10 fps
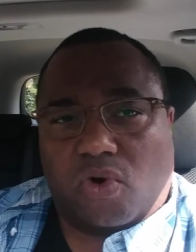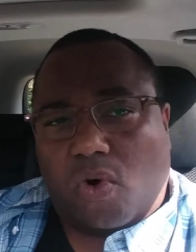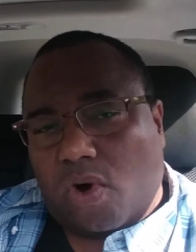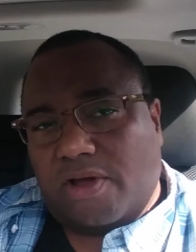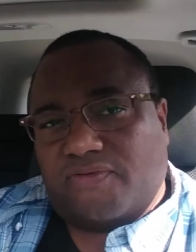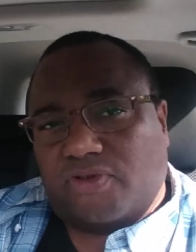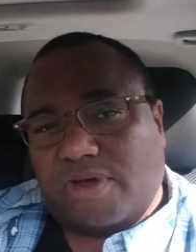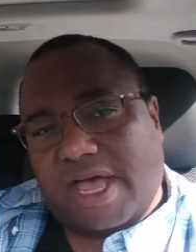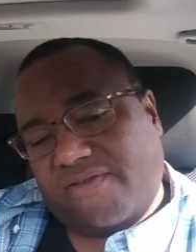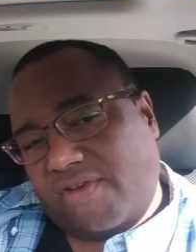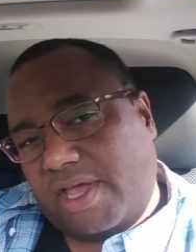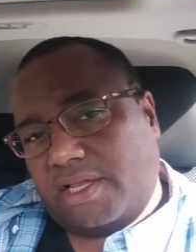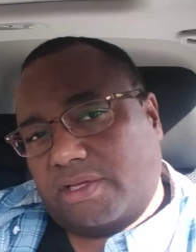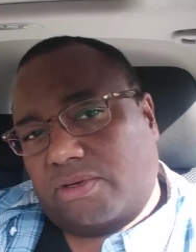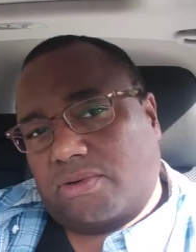or if you have a
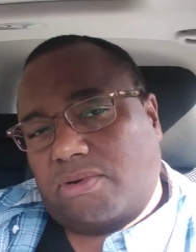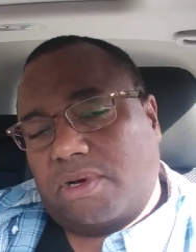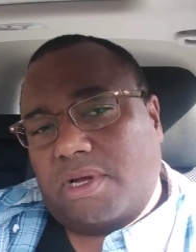little